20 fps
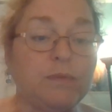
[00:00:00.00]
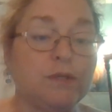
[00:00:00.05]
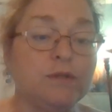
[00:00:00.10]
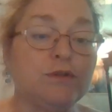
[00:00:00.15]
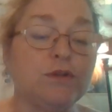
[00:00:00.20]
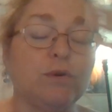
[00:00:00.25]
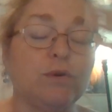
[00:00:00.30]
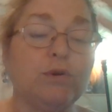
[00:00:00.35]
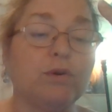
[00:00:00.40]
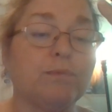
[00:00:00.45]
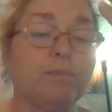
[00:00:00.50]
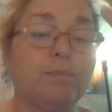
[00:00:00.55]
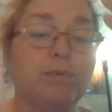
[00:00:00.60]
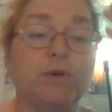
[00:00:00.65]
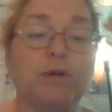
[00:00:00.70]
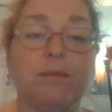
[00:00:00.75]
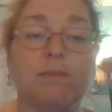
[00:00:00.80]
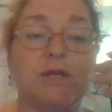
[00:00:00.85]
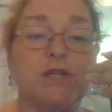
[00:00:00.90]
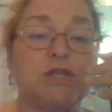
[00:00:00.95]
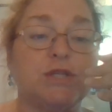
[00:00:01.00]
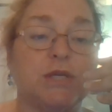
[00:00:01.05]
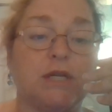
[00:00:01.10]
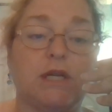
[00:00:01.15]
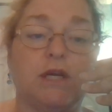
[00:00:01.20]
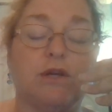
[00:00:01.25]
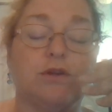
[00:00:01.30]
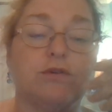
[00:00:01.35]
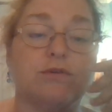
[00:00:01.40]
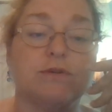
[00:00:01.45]
So you're pretty much
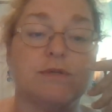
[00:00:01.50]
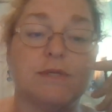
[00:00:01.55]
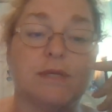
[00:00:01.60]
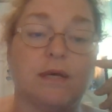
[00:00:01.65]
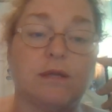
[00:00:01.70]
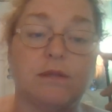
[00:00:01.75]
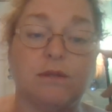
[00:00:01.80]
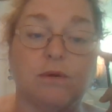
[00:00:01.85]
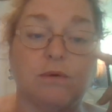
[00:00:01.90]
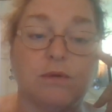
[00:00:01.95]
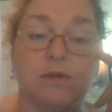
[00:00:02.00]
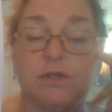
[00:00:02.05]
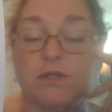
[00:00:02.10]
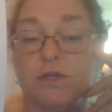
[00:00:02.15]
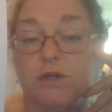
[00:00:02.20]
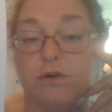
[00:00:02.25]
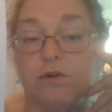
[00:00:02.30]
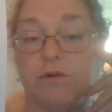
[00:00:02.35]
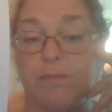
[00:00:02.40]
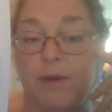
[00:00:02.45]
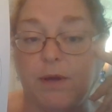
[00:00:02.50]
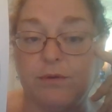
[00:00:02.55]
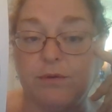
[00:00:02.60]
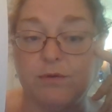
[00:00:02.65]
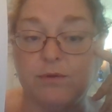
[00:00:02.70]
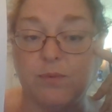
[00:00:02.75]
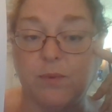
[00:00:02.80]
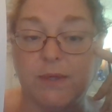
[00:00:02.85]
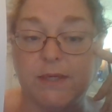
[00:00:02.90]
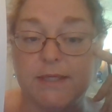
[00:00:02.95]
sitting in your south node until you're about
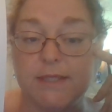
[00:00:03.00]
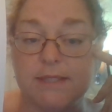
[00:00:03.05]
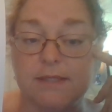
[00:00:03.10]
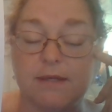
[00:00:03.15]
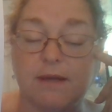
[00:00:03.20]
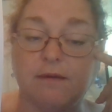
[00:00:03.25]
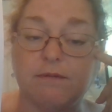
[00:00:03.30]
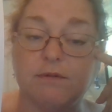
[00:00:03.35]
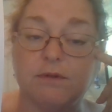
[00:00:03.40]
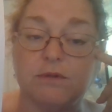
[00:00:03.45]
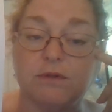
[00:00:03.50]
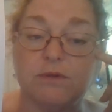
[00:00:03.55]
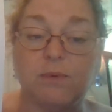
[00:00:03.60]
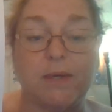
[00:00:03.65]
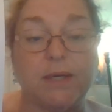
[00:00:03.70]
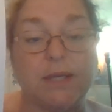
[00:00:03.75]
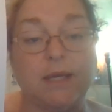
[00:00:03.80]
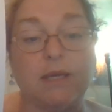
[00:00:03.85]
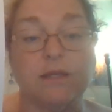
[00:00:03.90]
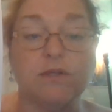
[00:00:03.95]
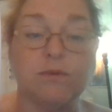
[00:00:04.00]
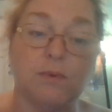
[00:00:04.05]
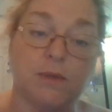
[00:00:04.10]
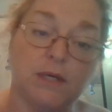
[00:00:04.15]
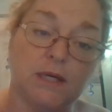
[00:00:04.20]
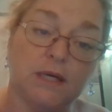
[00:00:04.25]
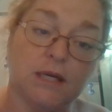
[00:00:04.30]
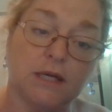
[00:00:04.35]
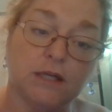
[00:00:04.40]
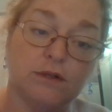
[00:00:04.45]
27, 28,
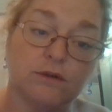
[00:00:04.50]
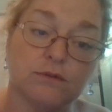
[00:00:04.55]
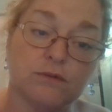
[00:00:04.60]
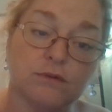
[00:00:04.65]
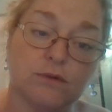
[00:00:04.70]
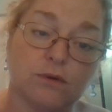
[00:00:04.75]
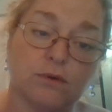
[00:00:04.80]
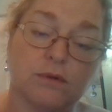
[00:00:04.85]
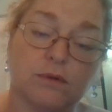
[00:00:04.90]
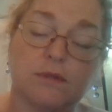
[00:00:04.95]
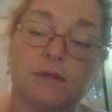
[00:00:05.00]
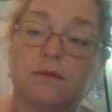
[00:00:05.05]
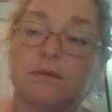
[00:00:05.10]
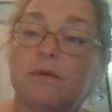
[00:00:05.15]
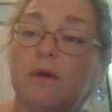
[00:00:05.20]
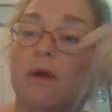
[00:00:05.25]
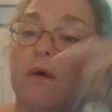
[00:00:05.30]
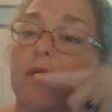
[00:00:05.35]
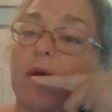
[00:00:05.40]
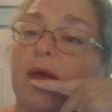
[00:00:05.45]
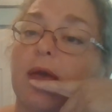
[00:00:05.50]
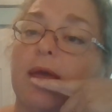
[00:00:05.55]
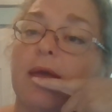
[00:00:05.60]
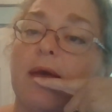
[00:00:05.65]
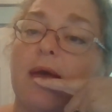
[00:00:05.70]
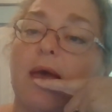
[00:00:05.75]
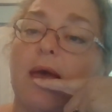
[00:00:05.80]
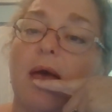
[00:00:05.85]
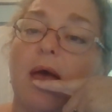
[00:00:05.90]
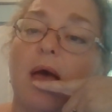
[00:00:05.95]
29 years old. Okay.
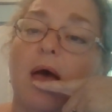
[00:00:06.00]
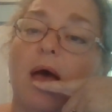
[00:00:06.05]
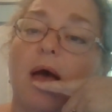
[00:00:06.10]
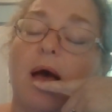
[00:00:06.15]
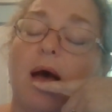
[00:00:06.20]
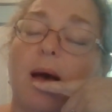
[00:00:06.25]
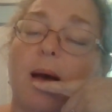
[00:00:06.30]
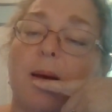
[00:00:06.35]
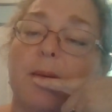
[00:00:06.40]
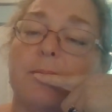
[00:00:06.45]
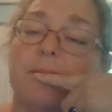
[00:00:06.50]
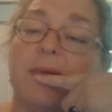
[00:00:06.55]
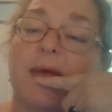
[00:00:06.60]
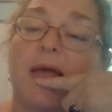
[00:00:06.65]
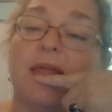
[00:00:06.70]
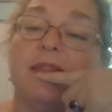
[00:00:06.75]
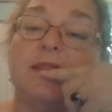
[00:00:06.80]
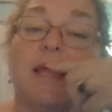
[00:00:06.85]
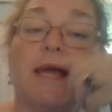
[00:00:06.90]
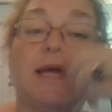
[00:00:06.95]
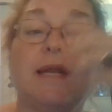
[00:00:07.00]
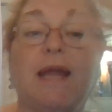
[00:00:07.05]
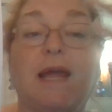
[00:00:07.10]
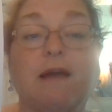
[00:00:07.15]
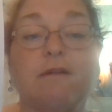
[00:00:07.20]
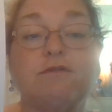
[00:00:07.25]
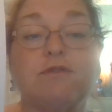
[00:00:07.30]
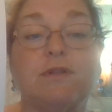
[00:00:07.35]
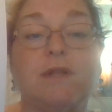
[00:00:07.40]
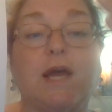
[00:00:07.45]
Um, and then
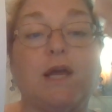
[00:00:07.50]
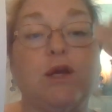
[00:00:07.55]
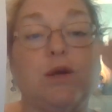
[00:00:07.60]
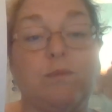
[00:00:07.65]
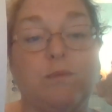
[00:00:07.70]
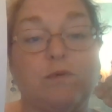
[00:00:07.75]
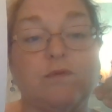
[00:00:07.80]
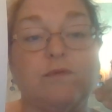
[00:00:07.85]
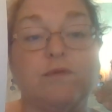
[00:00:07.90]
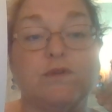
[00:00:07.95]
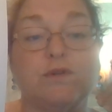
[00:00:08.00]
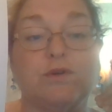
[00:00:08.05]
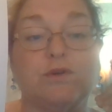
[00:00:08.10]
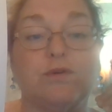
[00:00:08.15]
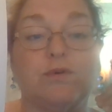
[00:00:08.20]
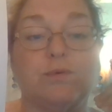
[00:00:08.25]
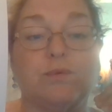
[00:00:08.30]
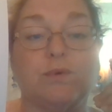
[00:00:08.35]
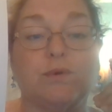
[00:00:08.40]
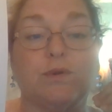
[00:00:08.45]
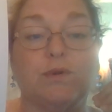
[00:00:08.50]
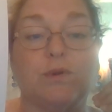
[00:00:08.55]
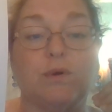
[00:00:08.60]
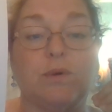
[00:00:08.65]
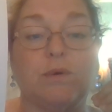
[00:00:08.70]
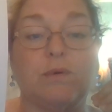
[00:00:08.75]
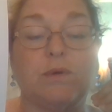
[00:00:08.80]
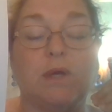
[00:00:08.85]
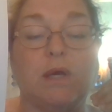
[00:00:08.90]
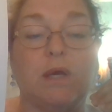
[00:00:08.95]
after that, you move into your north
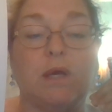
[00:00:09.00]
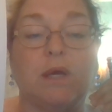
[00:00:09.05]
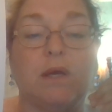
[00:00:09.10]
node.